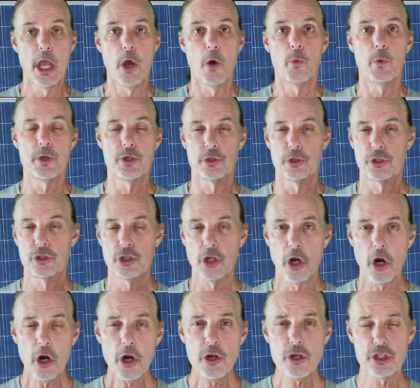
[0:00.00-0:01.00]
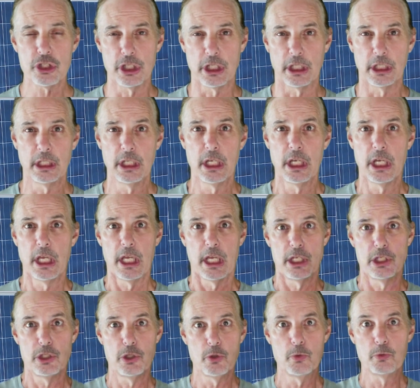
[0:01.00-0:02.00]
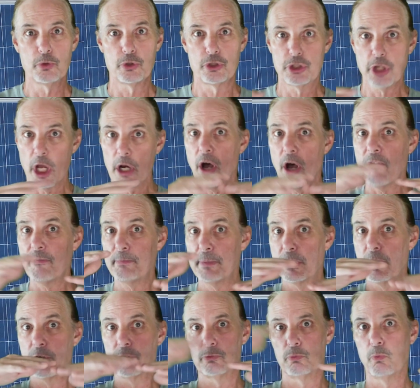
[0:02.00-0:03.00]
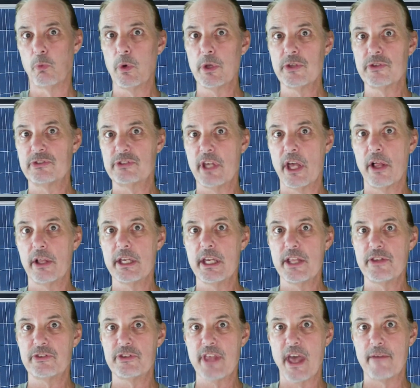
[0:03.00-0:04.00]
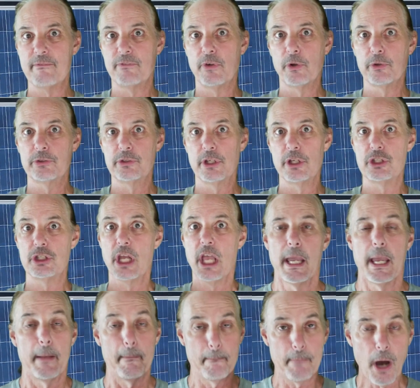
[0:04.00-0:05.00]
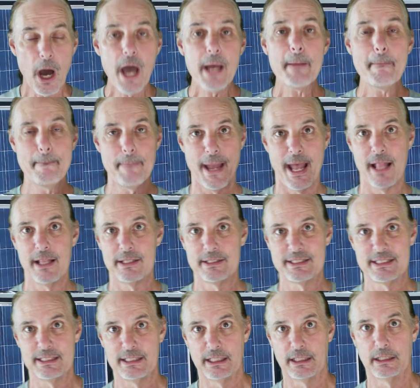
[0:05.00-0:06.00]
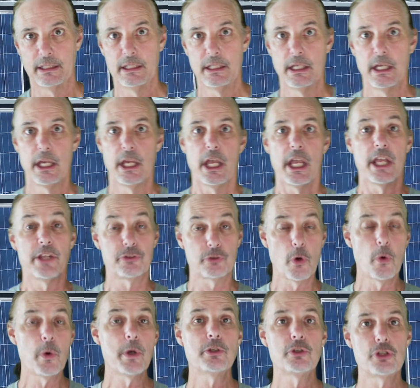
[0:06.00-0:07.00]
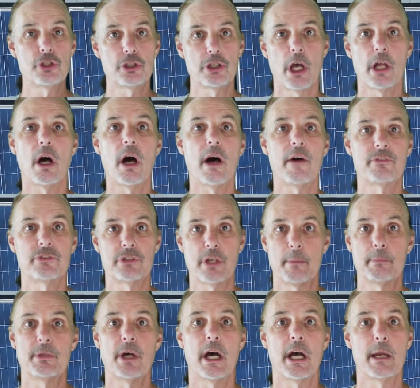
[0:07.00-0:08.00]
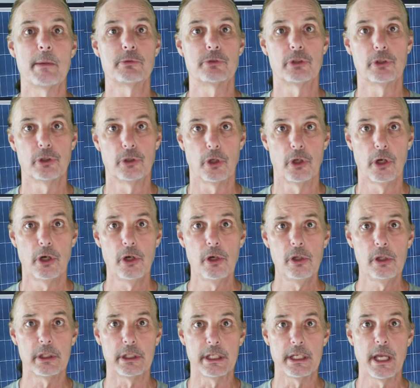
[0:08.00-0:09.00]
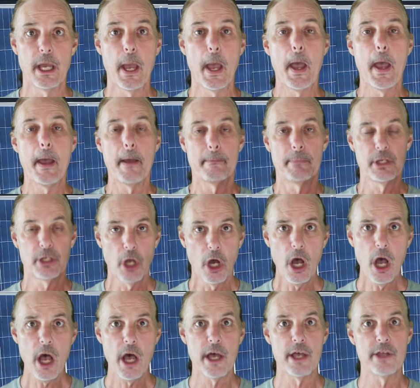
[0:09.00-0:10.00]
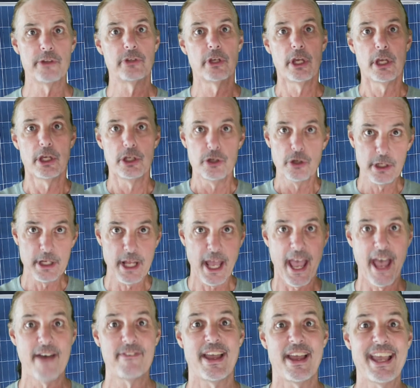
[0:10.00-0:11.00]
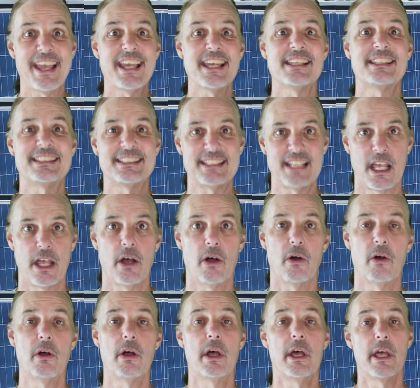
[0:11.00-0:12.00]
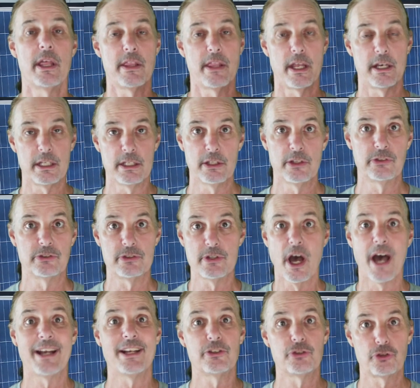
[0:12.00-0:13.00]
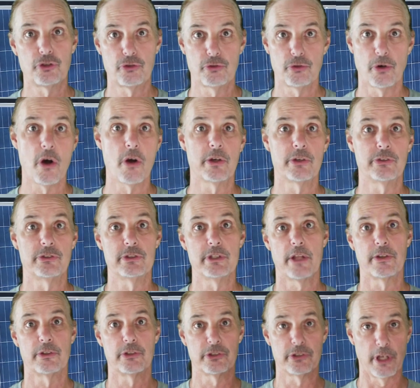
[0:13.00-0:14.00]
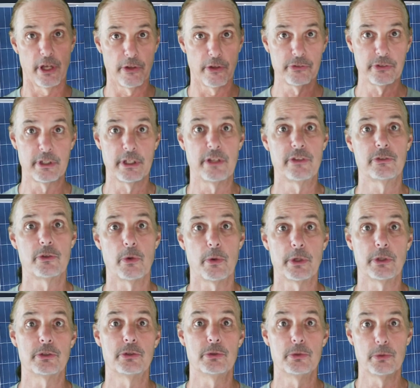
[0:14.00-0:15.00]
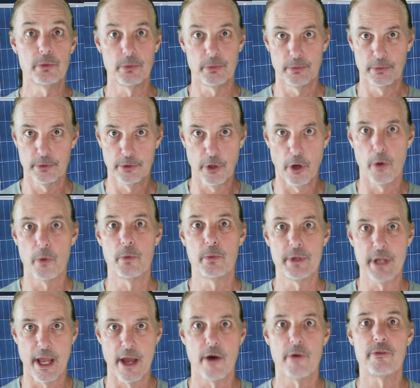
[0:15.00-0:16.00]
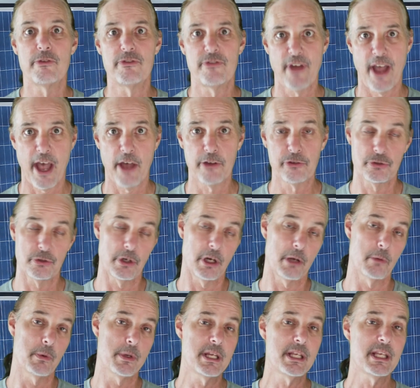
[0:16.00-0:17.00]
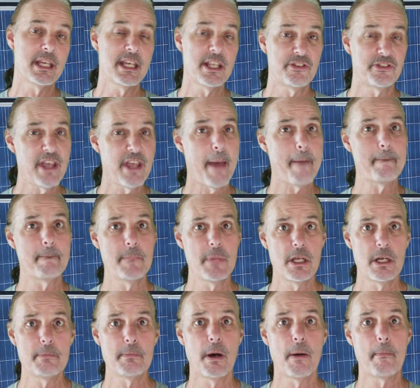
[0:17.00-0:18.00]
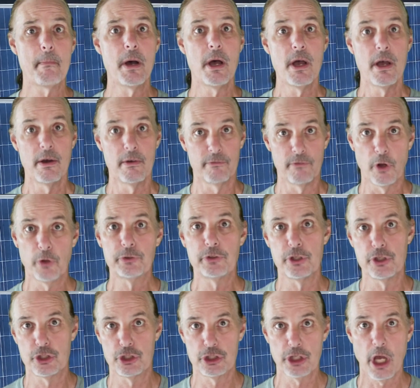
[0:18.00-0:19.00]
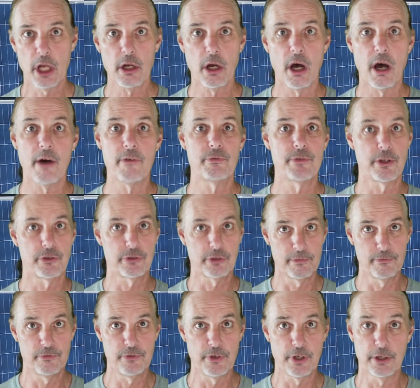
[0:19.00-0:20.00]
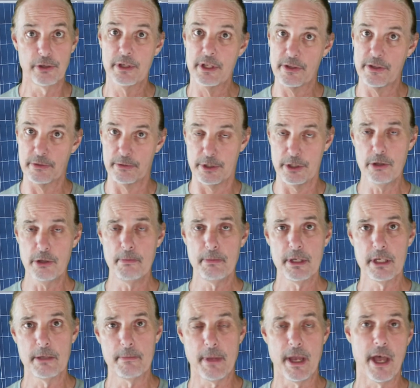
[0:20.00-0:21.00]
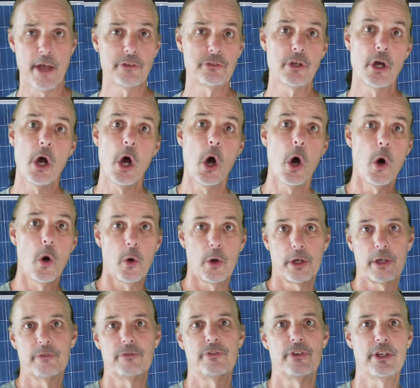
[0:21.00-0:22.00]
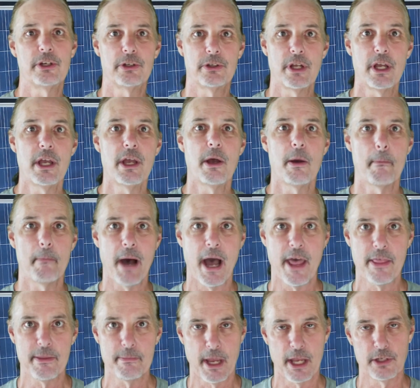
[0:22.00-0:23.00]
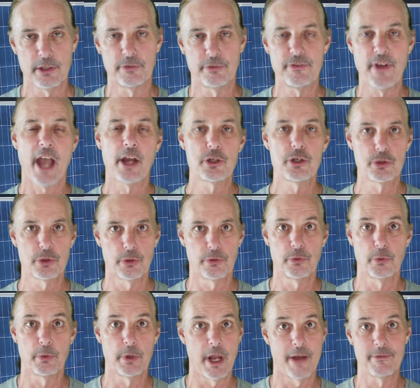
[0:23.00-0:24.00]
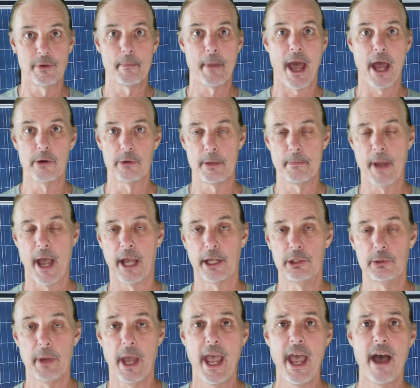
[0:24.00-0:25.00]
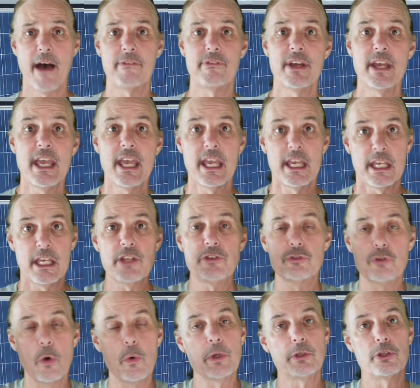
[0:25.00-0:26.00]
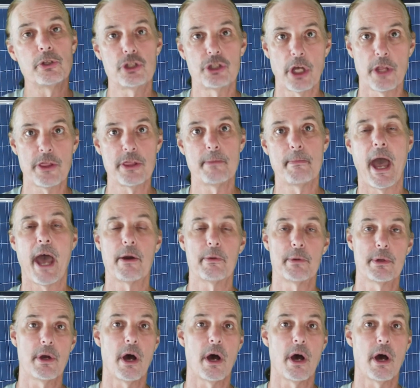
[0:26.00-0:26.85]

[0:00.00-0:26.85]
When you're charging, you shut off because one cell hits that voltage. In bottom balancing, it's going to shut off sometimes a little early because you're going to have a cell that is not as strong as the other cells and it's going to go down faster. And when it hits that minimum voltage shut off that's configured either in your B M S or configured by the manufacturer for whatever battery pack you have, it's going to shut the battery